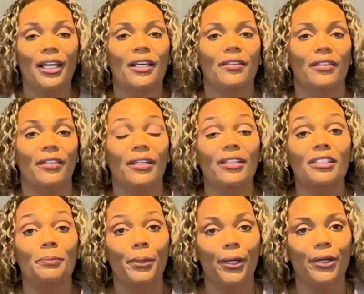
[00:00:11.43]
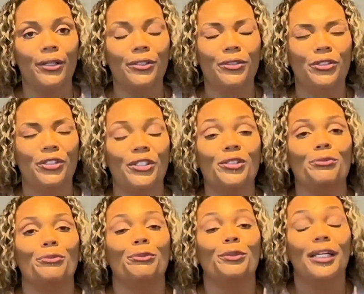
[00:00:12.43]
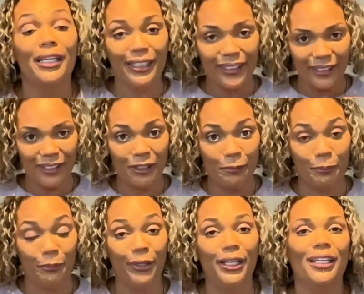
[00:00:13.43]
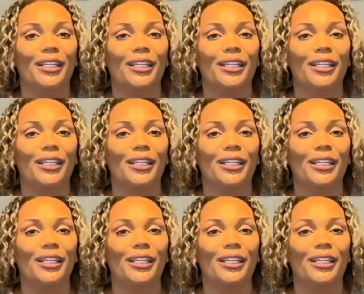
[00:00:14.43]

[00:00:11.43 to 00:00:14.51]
and this purse just reeks spring,